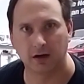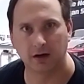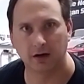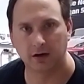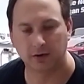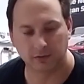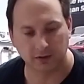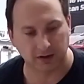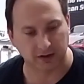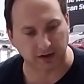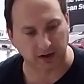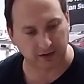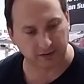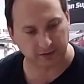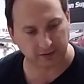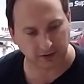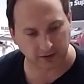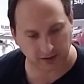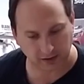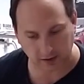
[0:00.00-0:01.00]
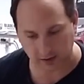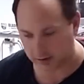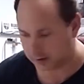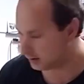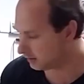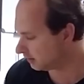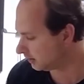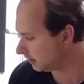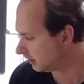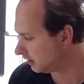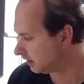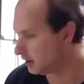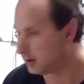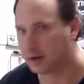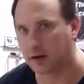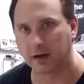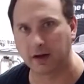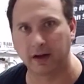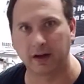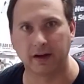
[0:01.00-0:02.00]
really nicely,
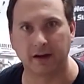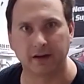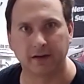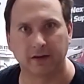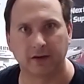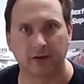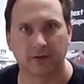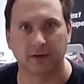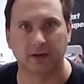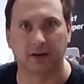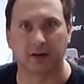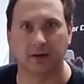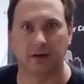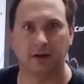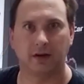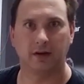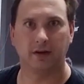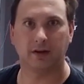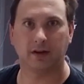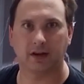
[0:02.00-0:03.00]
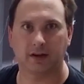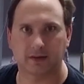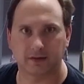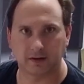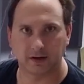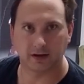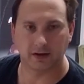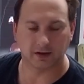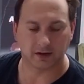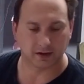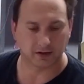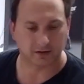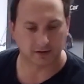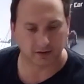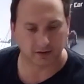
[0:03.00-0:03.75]
and hopefully you can kind of see it here.